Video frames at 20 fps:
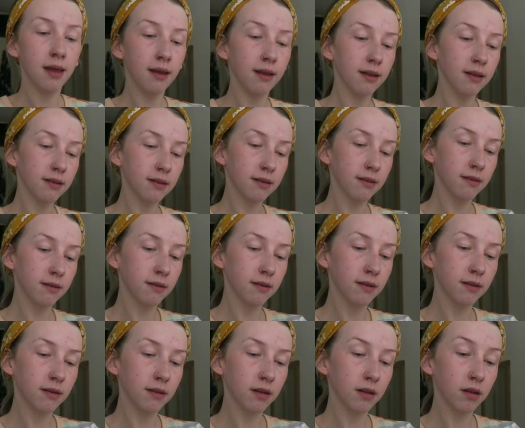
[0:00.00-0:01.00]

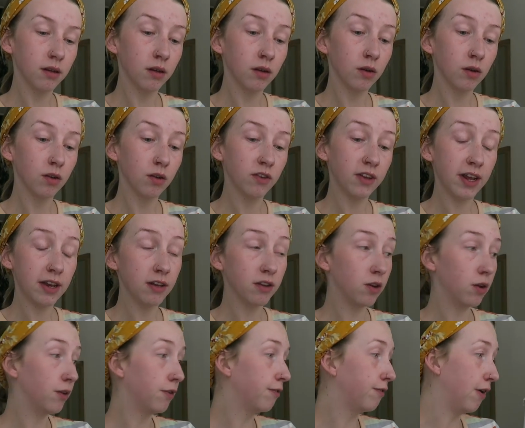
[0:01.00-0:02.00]
It's 10
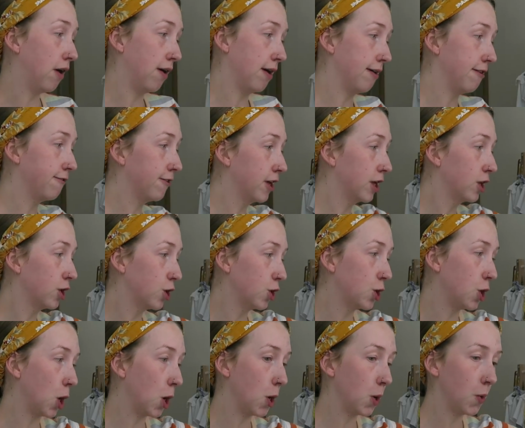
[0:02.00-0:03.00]
to 5
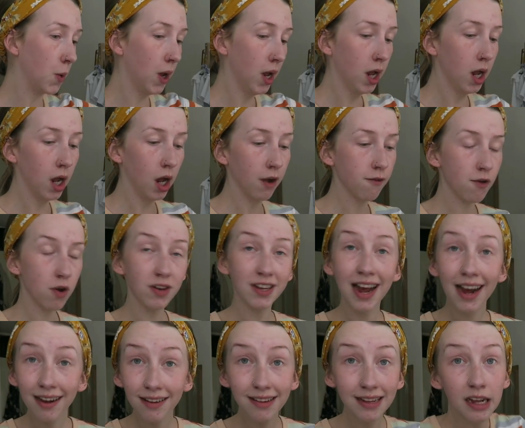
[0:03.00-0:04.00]
so I've got a
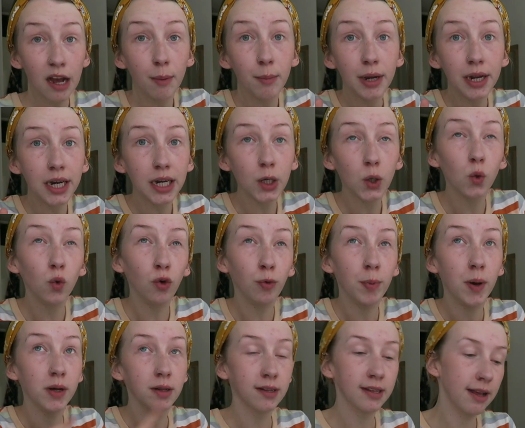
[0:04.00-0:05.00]
taxi coming at
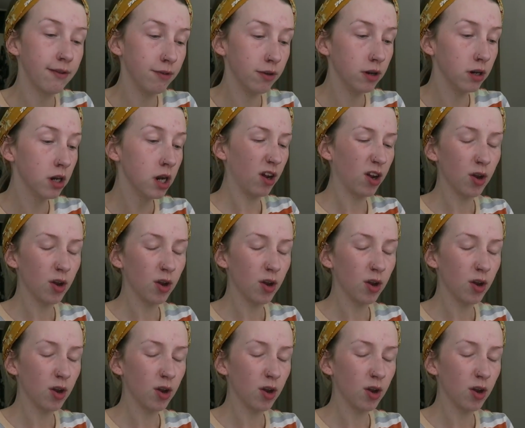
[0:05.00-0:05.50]
quarter past 7.